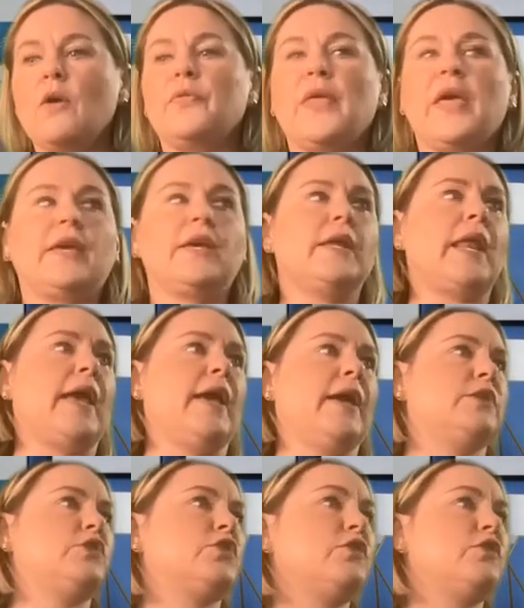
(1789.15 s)
They can
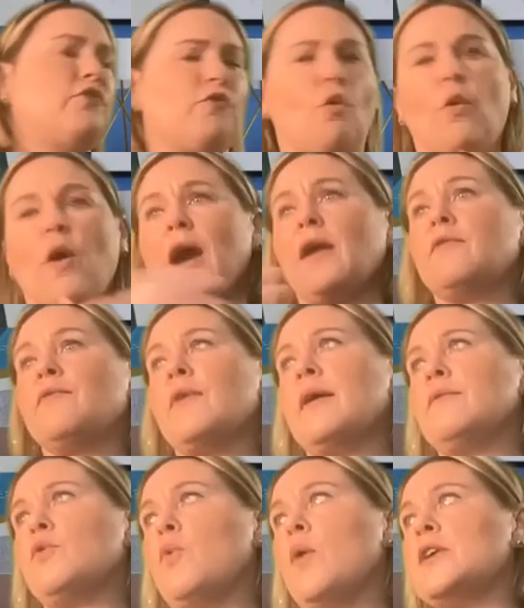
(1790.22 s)
answer 4 out of
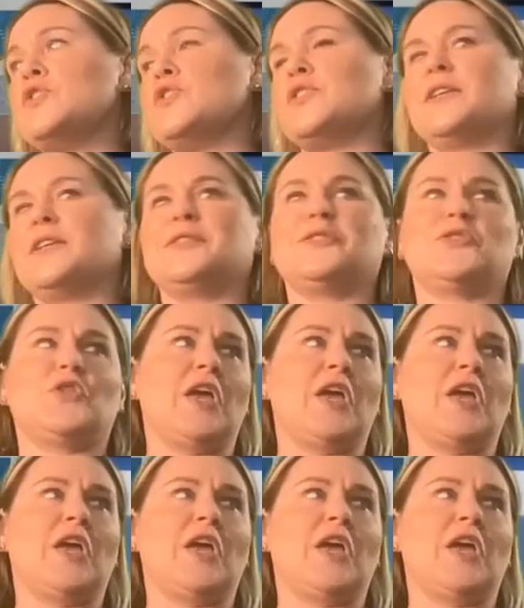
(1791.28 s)
5 questions.